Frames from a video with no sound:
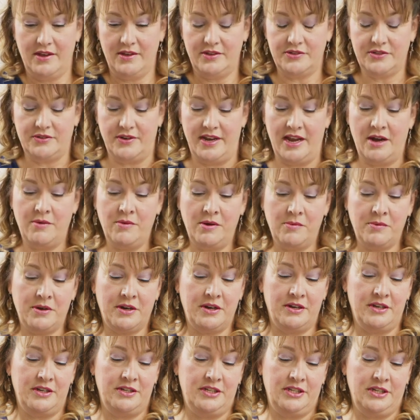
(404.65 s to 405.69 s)
So now what we're
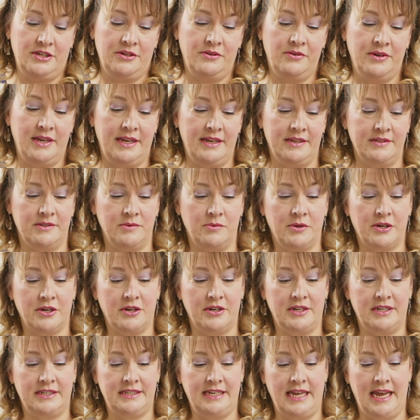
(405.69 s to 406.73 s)
going to do is we're
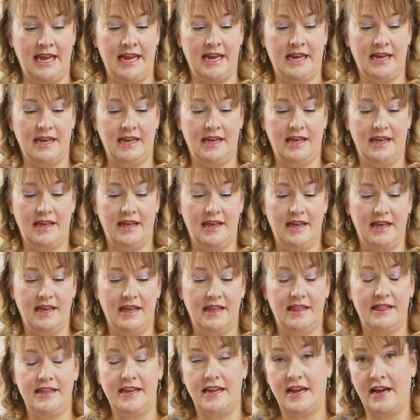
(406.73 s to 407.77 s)
going to take
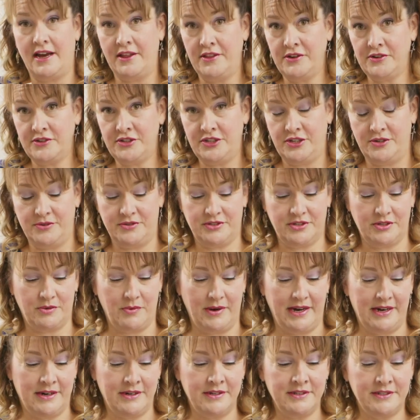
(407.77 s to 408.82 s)
the other two
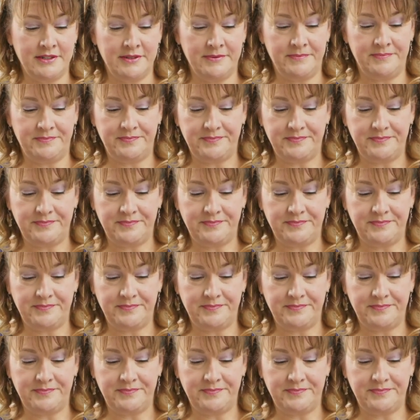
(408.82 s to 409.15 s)
squares